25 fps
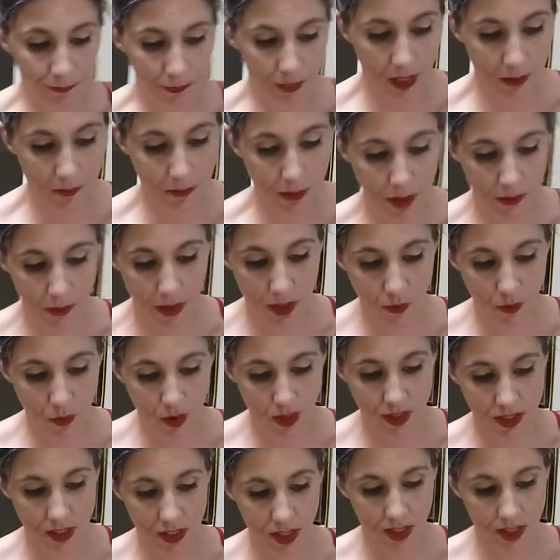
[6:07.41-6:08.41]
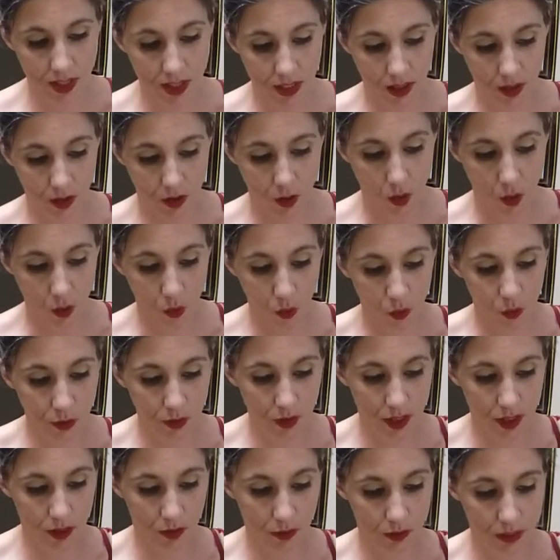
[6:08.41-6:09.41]
Maybe once I get it
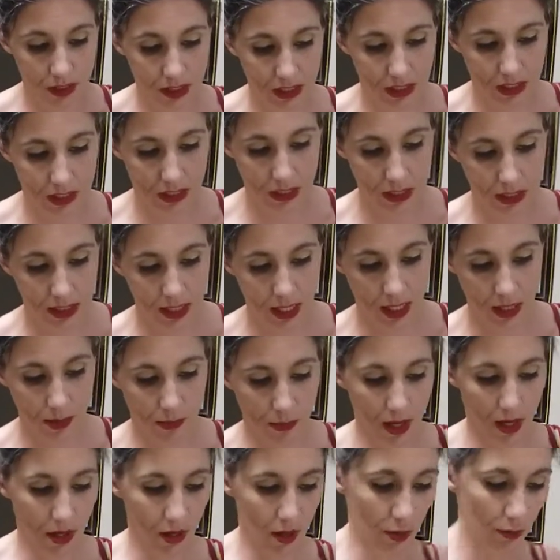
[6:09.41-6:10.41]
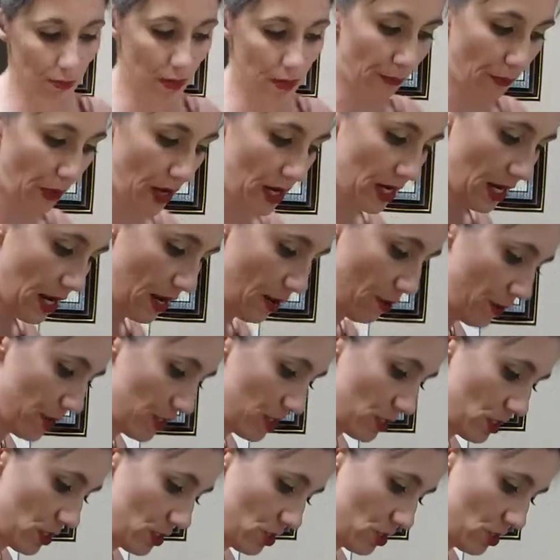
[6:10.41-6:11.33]
cold, it'll stay better. But right now, it's